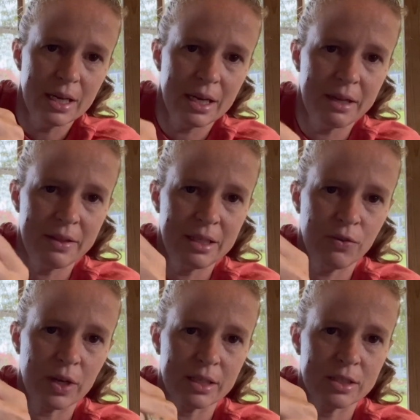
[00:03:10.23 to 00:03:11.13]
And then you've
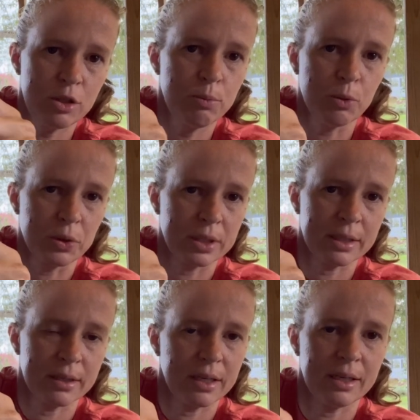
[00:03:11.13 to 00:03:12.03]
got two
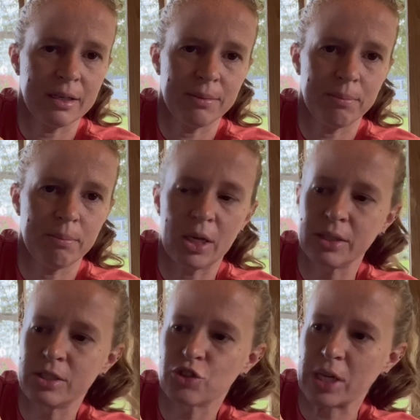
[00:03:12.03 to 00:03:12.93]
more um, MOLLE
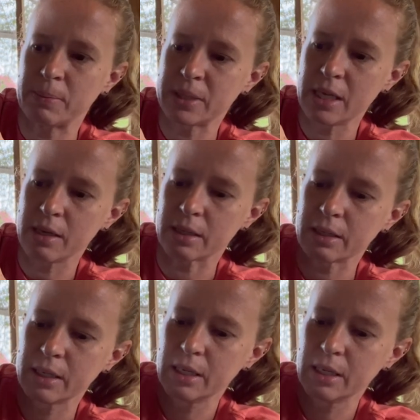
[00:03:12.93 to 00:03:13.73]
straps here